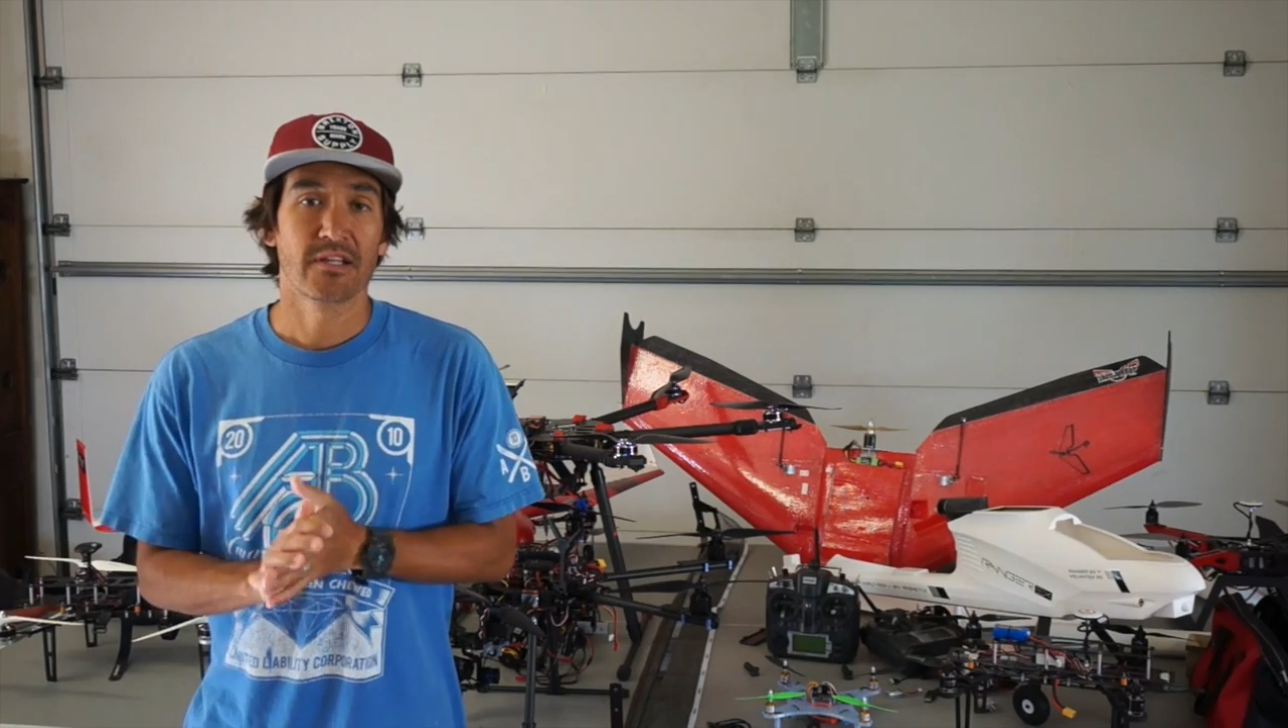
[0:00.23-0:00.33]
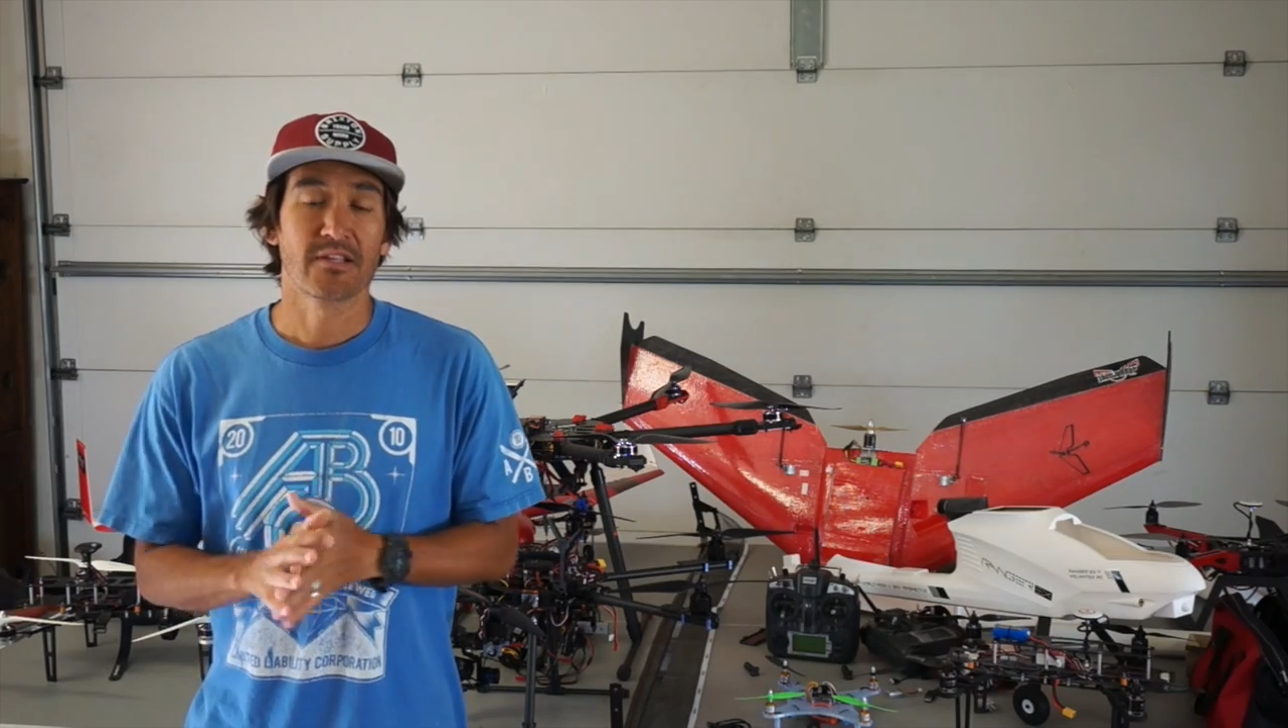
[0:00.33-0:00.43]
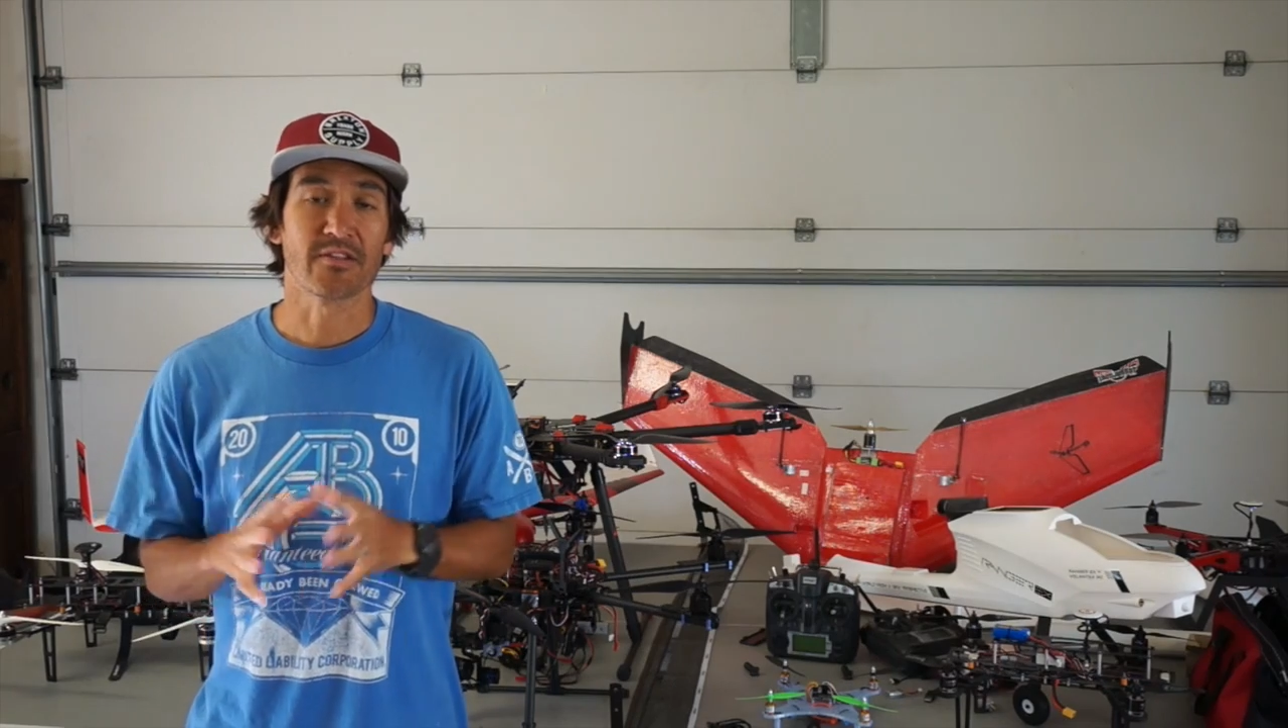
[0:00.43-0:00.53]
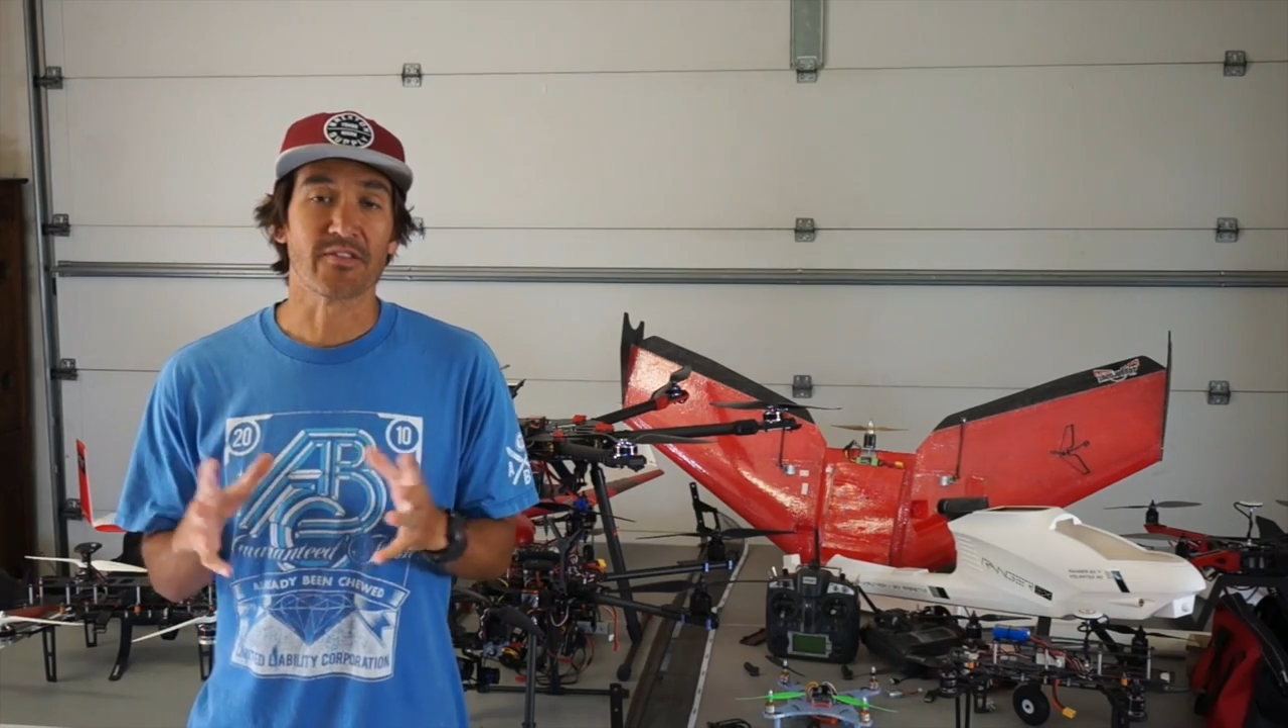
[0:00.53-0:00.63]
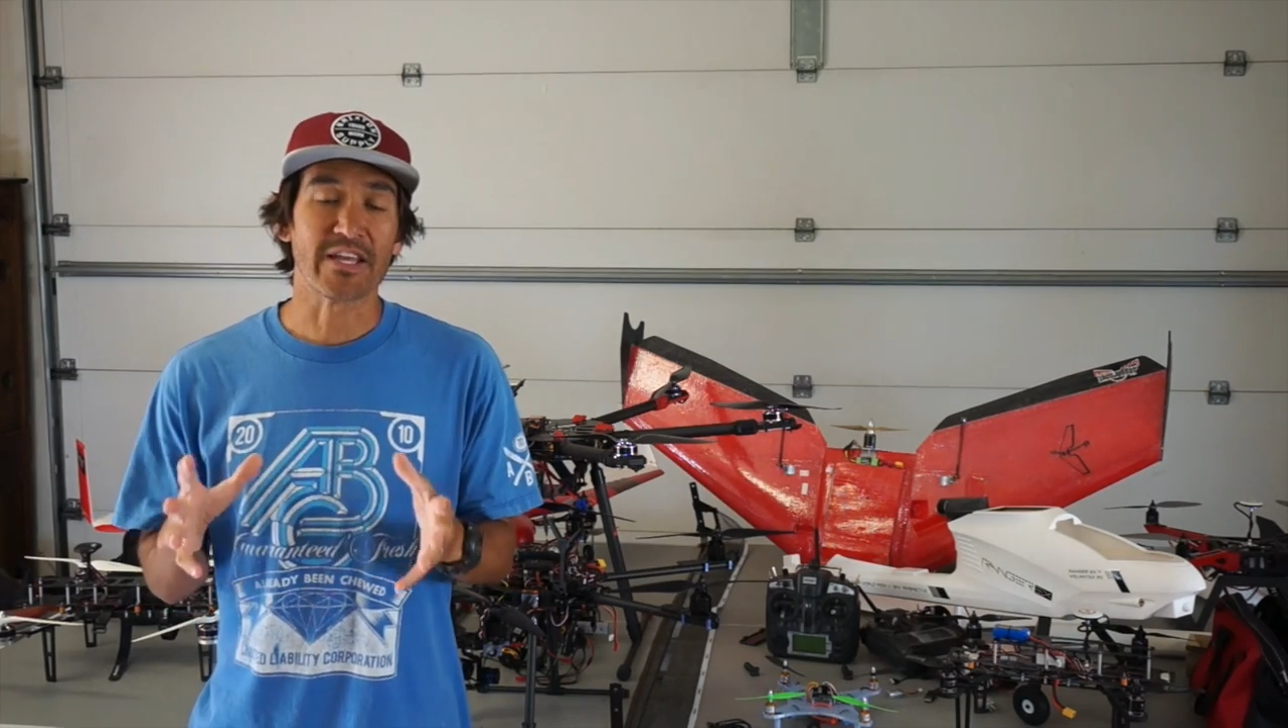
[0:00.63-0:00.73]

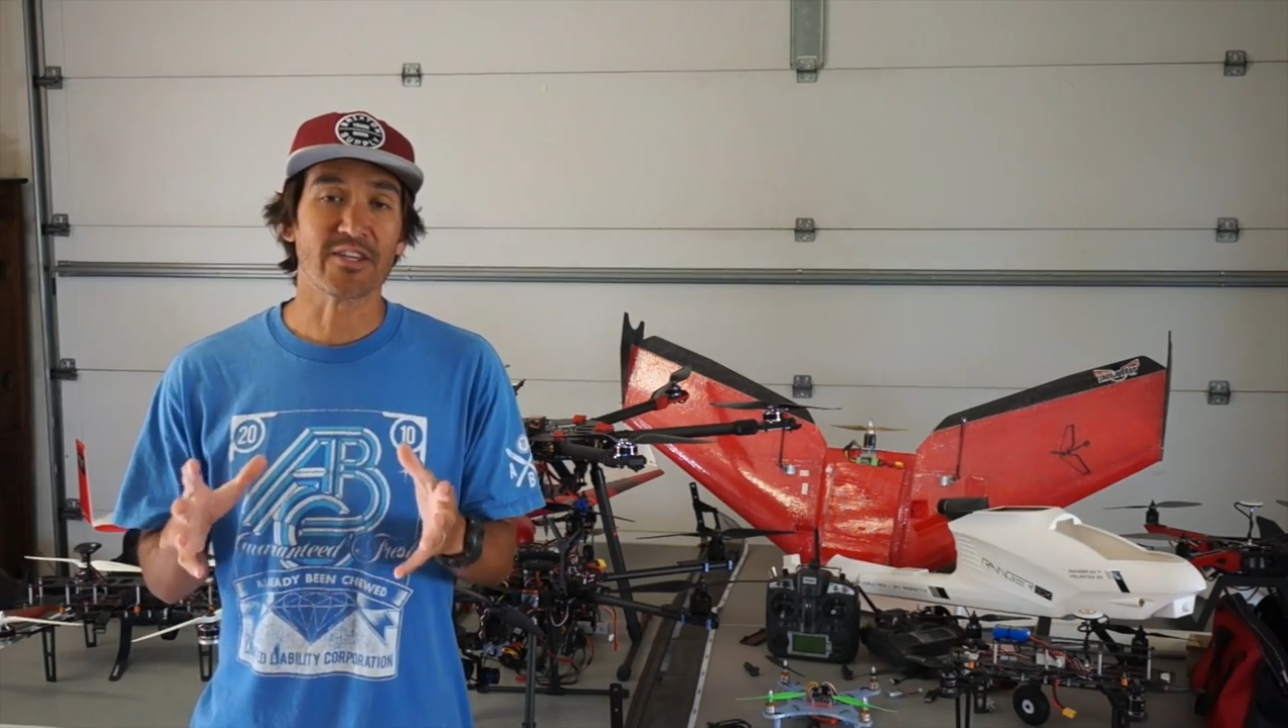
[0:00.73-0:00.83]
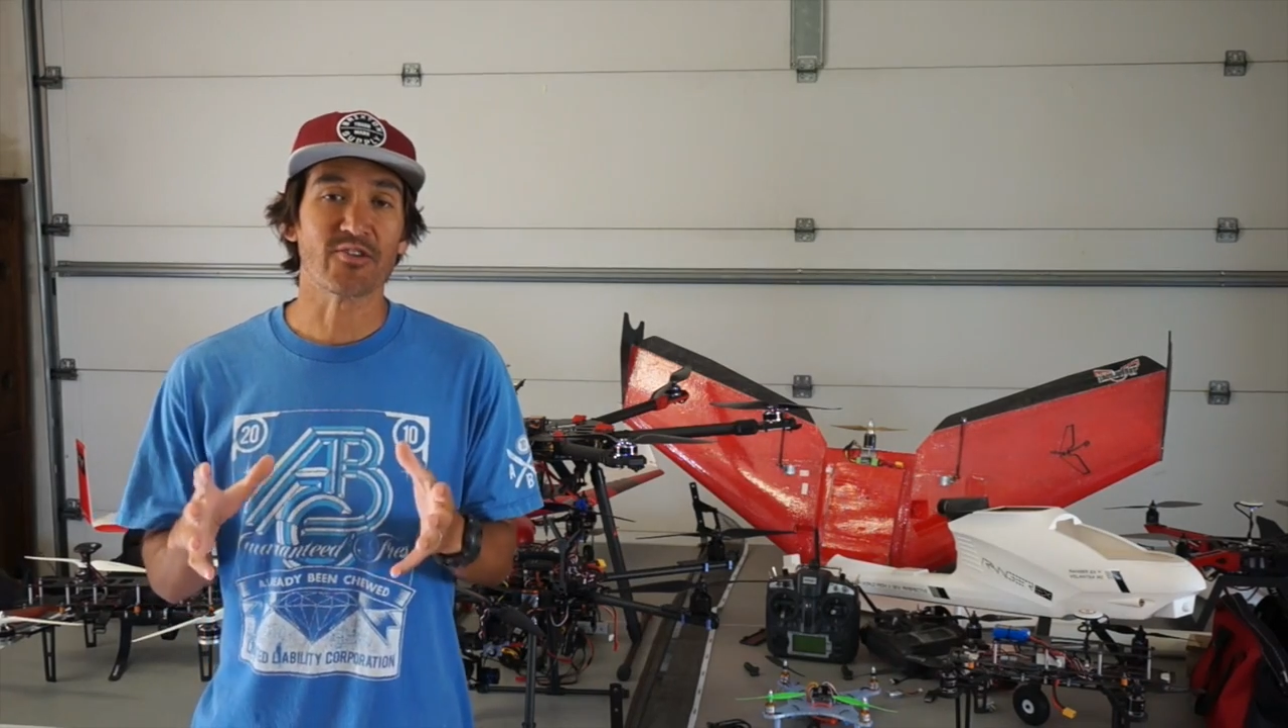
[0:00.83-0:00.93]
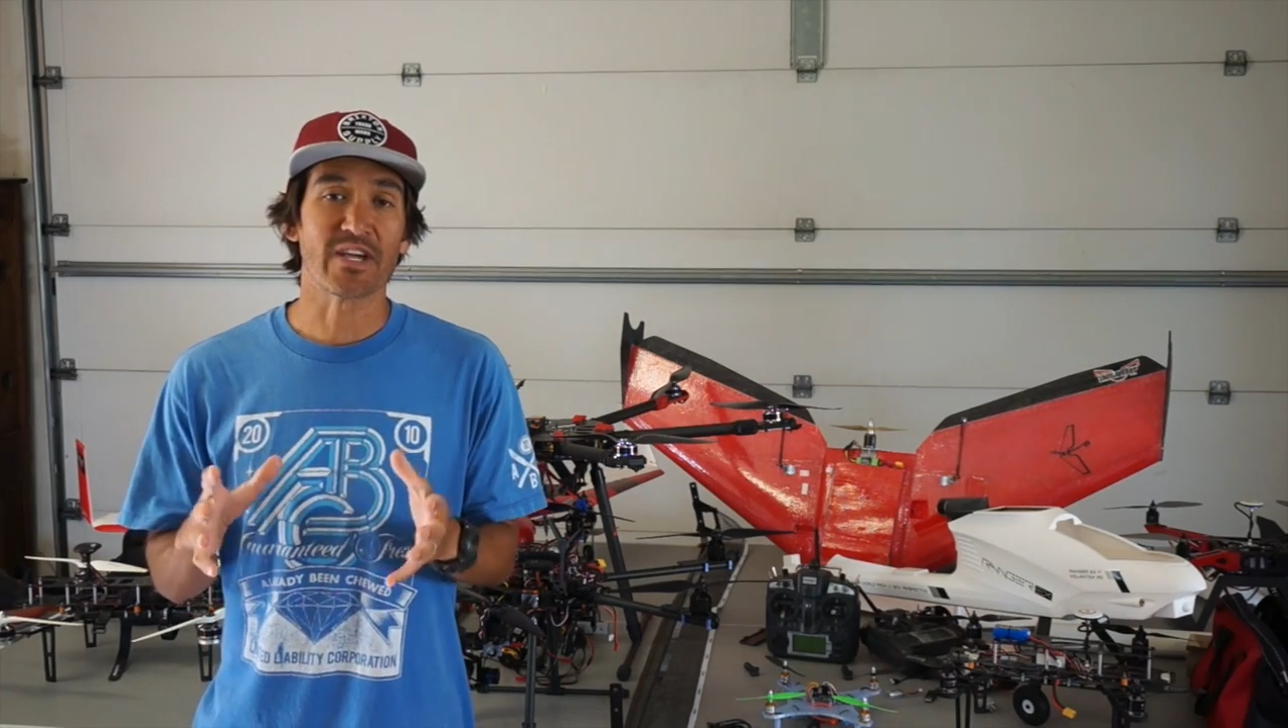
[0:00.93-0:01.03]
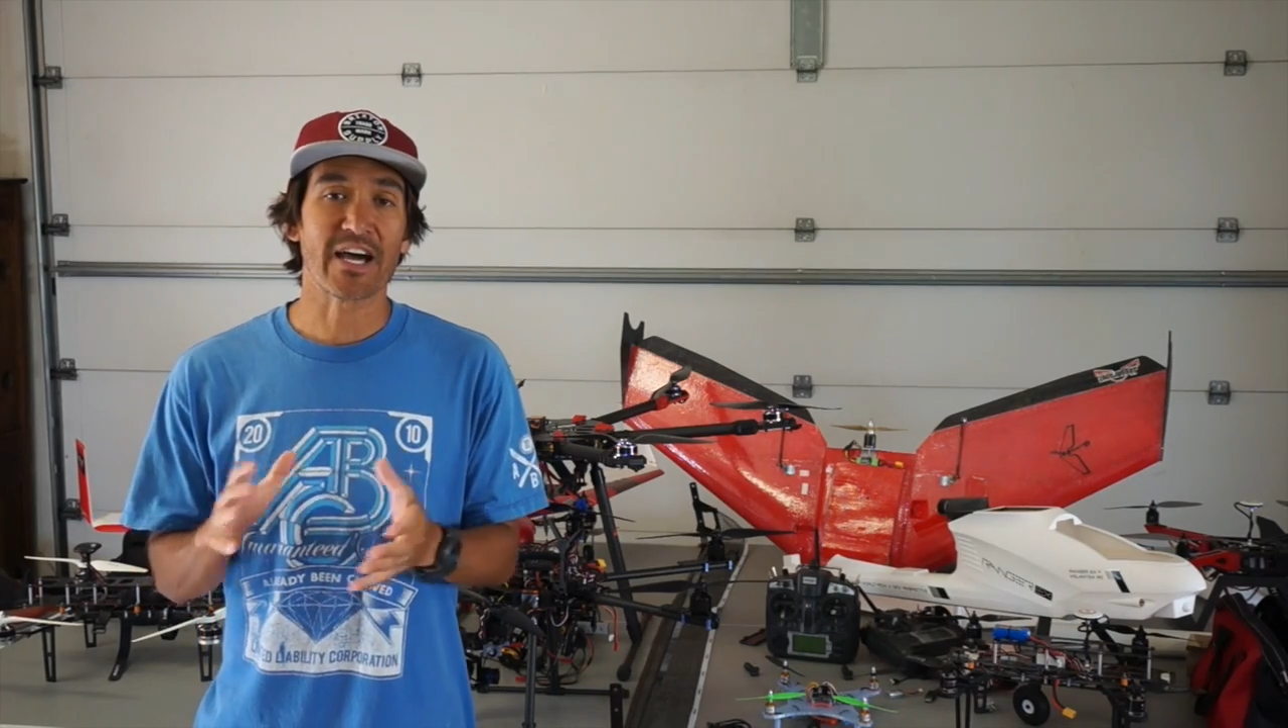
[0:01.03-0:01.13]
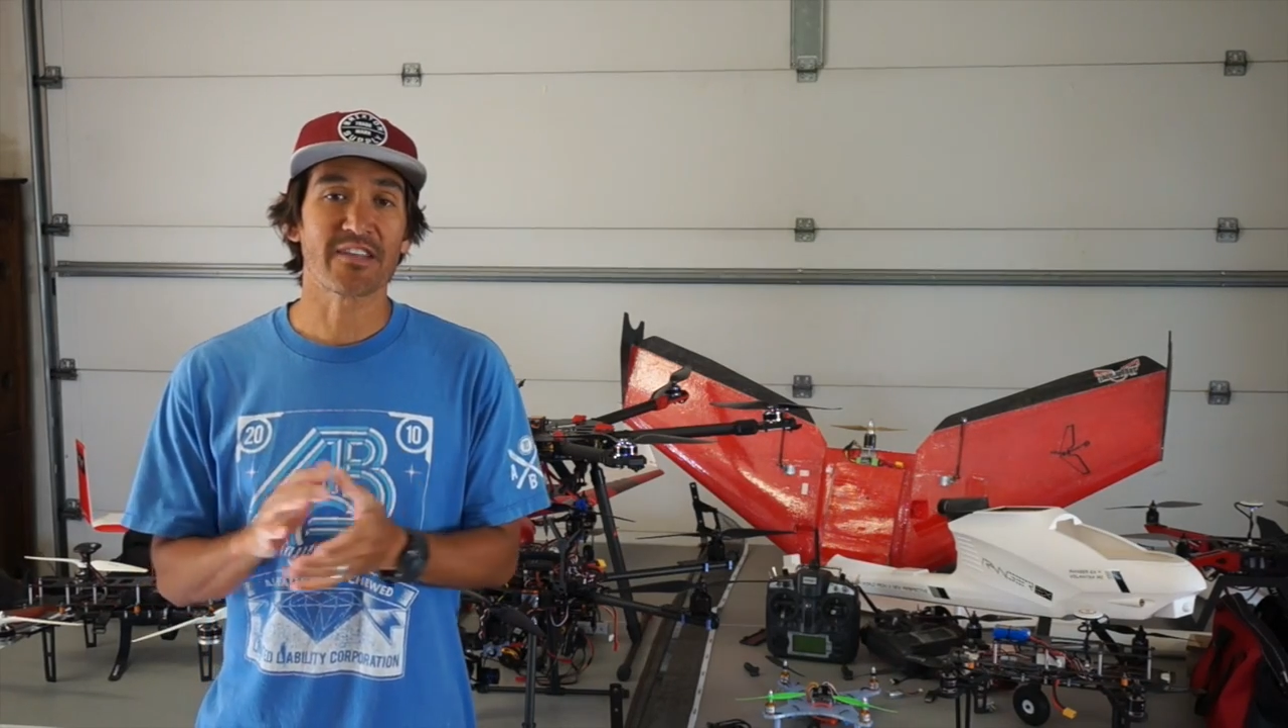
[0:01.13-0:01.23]
So thank
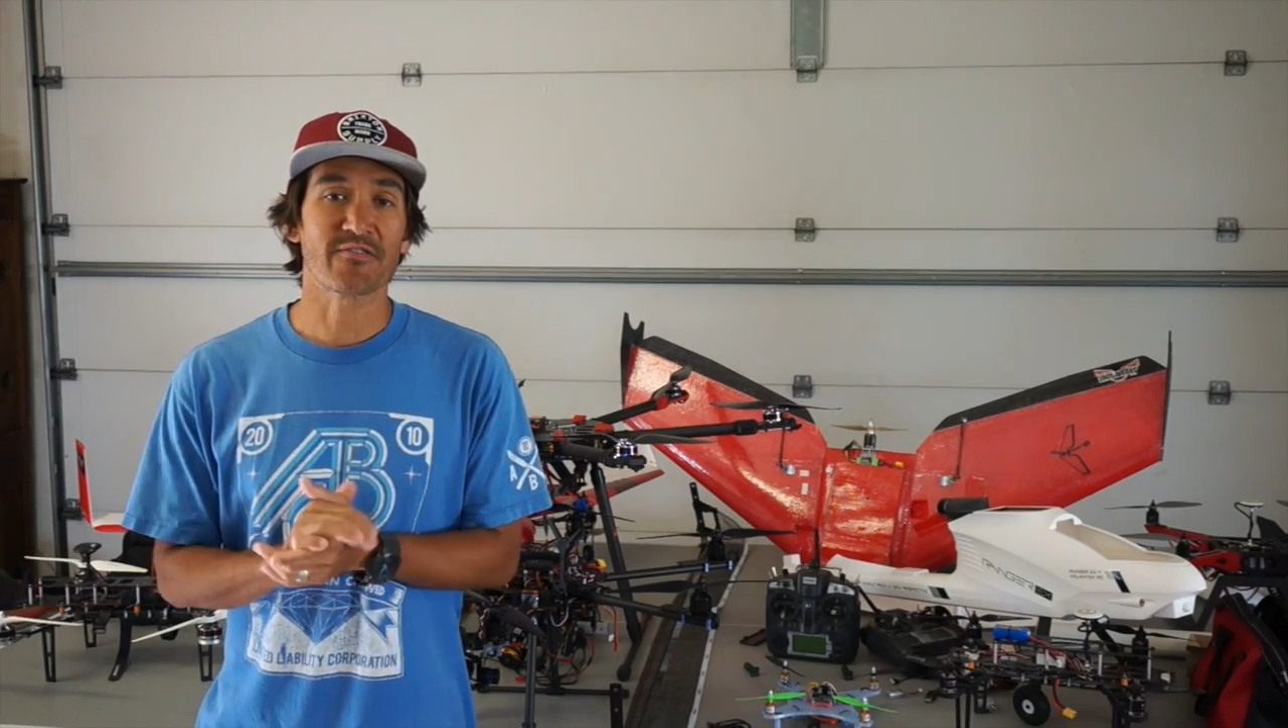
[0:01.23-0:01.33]
you guys